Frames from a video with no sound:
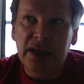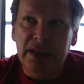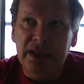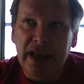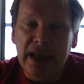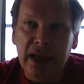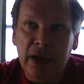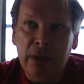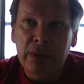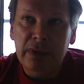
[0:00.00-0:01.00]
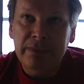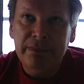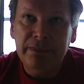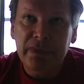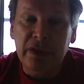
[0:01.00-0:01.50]
Now,
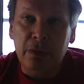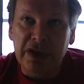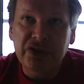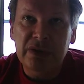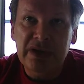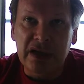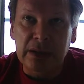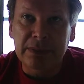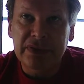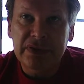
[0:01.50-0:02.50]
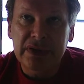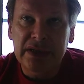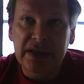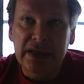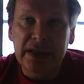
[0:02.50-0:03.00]
the question comes,
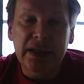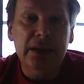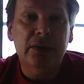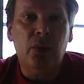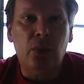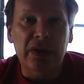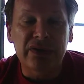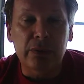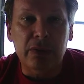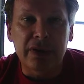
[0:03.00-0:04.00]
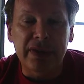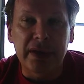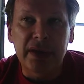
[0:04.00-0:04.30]
was it worth it?